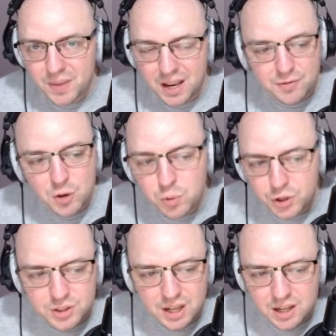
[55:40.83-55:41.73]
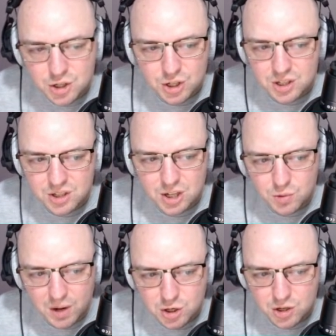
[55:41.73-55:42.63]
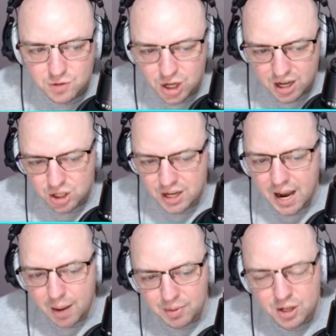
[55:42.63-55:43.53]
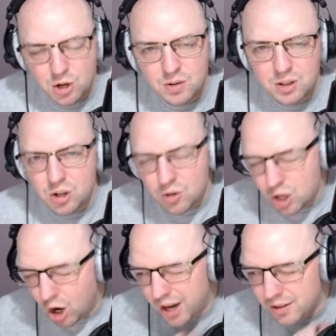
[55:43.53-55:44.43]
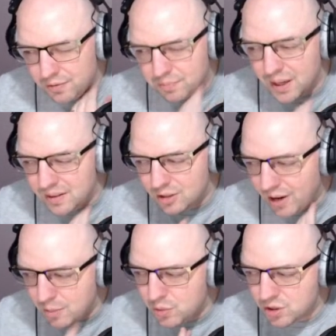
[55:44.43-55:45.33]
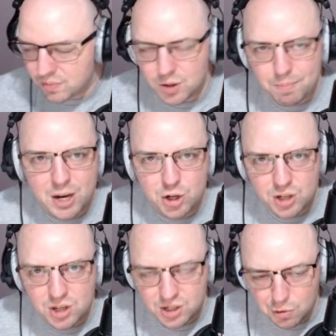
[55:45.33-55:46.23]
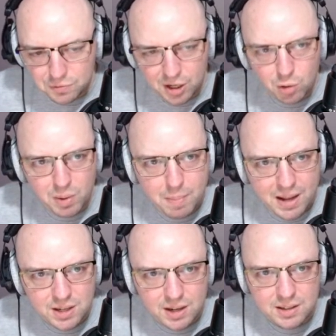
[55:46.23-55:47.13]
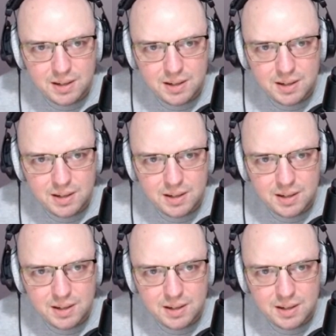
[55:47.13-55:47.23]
And if you would, then it's just a situation of changing it up. And then you kind of, you're able to measure yourself a little bit better.